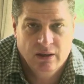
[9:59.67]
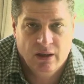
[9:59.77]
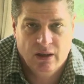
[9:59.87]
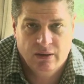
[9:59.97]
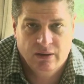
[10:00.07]

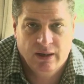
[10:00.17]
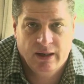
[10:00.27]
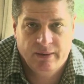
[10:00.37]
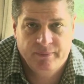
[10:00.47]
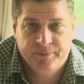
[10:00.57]

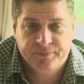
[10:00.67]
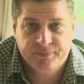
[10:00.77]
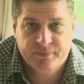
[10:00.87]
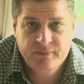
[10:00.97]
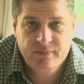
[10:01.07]
Now,
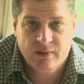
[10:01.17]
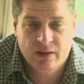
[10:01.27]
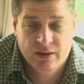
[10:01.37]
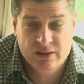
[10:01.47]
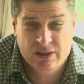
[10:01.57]

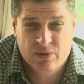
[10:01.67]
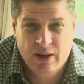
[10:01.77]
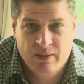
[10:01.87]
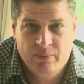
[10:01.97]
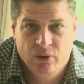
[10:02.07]
this is
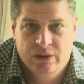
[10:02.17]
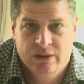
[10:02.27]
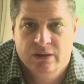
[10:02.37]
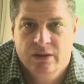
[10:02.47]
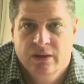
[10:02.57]
quite
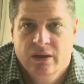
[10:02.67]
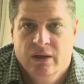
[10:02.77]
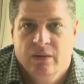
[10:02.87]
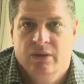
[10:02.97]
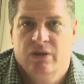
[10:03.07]
important
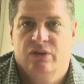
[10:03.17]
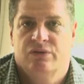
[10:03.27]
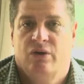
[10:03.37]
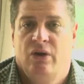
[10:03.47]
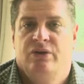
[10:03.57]
because
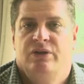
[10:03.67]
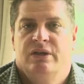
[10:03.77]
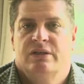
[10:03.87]
voluntary